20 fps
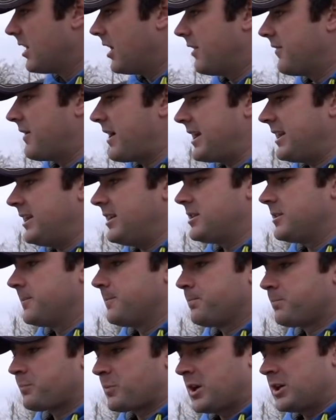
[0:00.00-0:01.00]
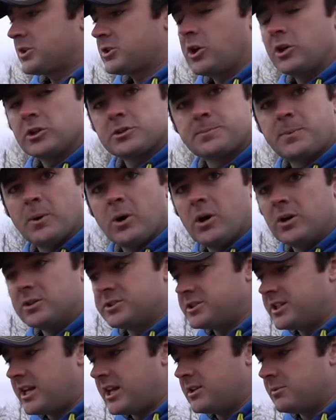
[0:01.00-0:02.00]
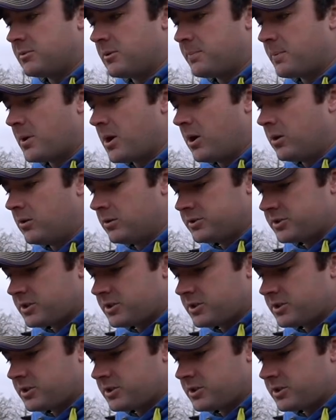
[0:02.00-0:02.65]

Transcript: I've added a toss pot onto the end of the pole.